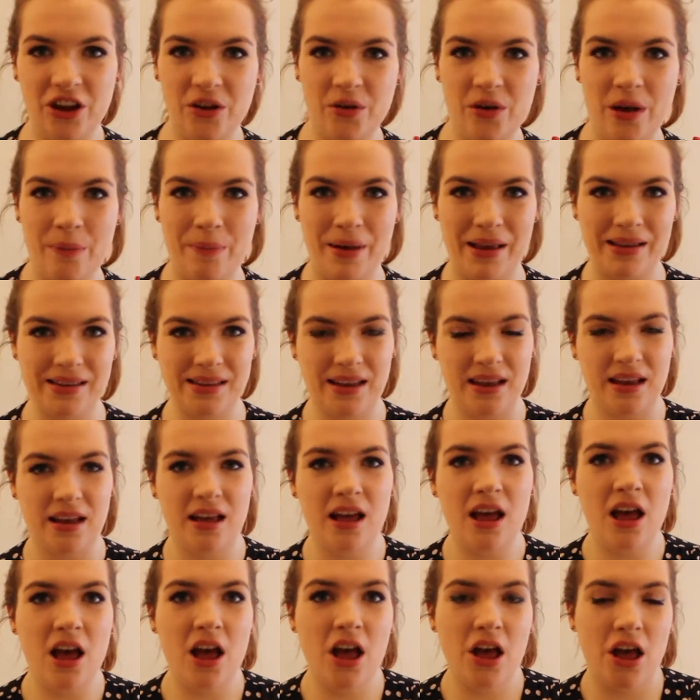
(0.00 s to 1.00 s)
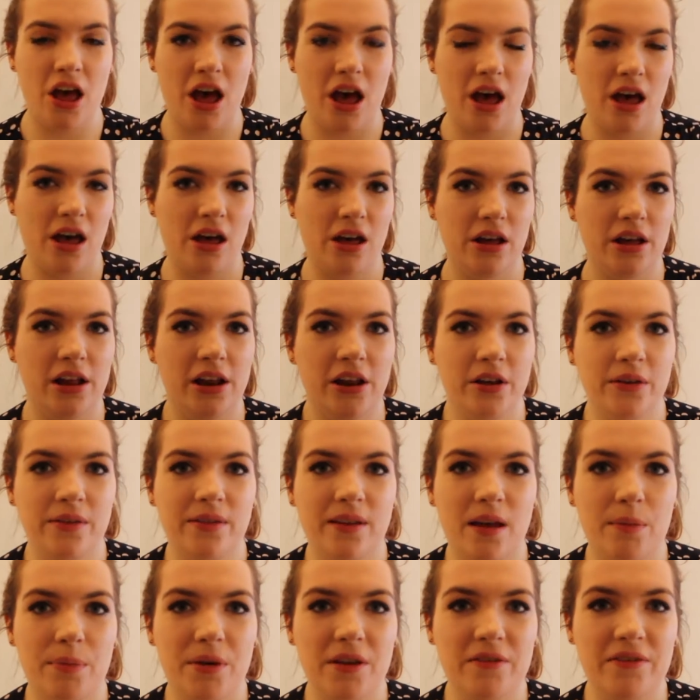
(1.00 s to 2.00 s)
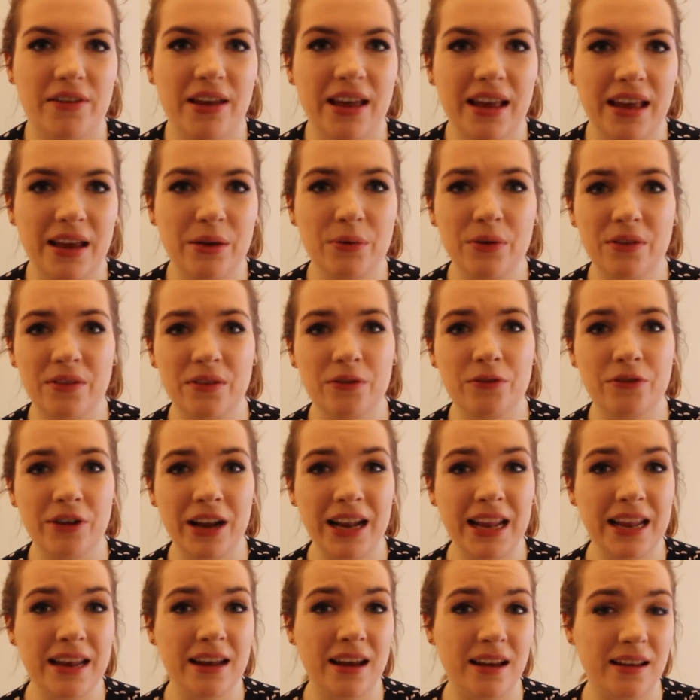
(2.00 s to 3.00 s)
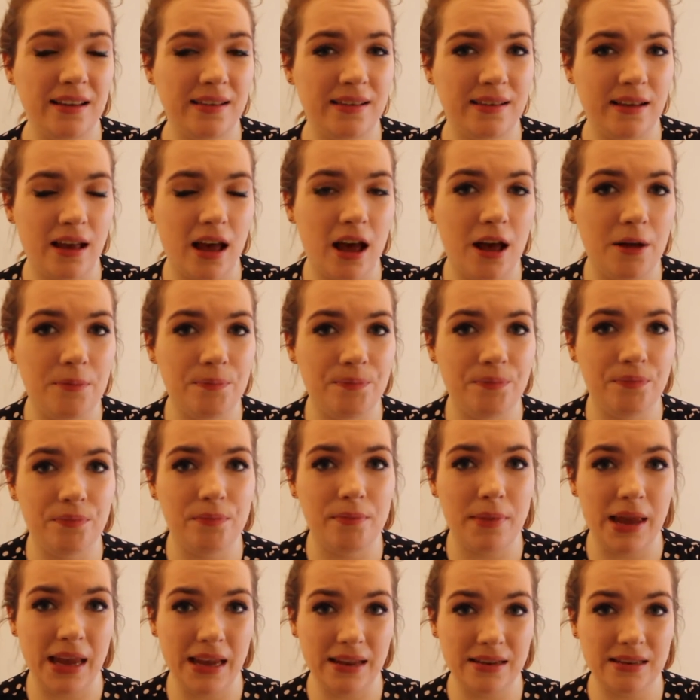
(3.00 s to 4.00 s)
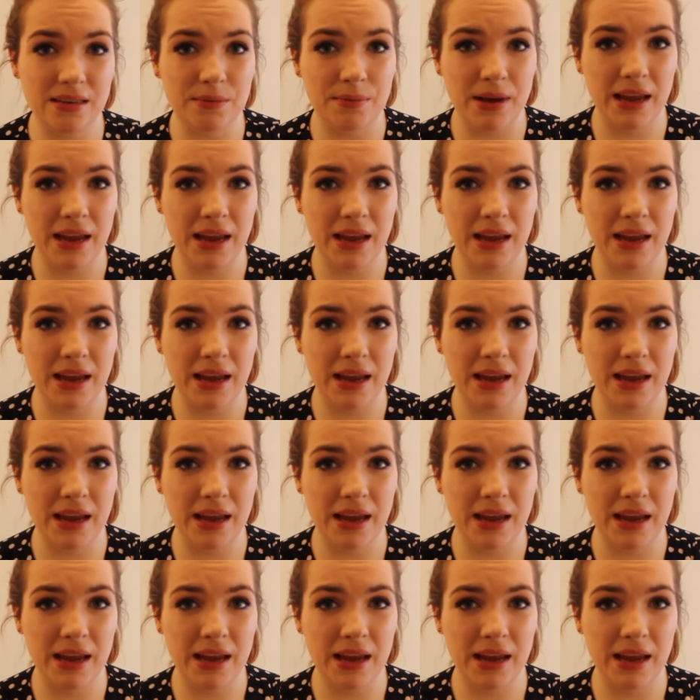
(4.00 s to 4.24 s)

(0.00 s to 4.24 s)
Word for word: you a better close-up of it. It was a really nice make to